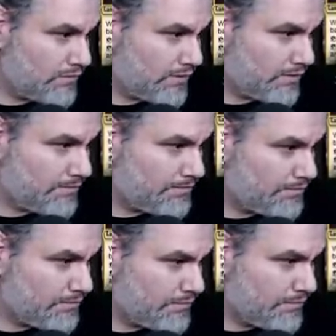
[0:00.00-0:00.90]
Okay.
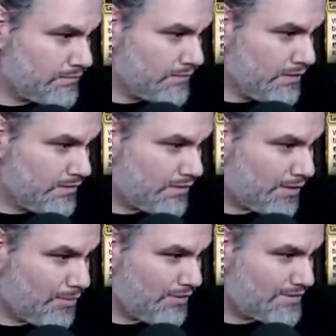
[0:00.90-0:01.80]
Did
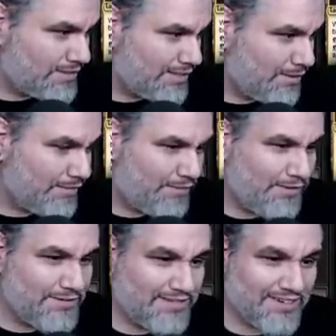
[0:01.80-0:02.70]
our opponents seal away a
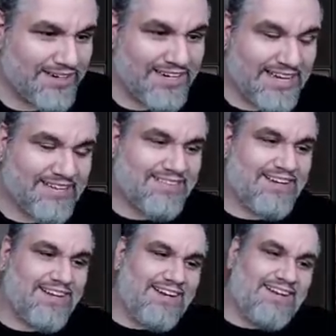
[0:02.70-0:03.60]
food token? Yes,
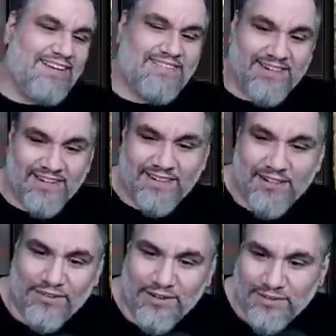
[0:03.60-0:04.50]
they did. Yes, they did.
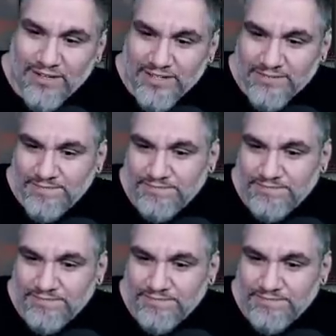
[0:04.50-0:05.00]
The 3/3.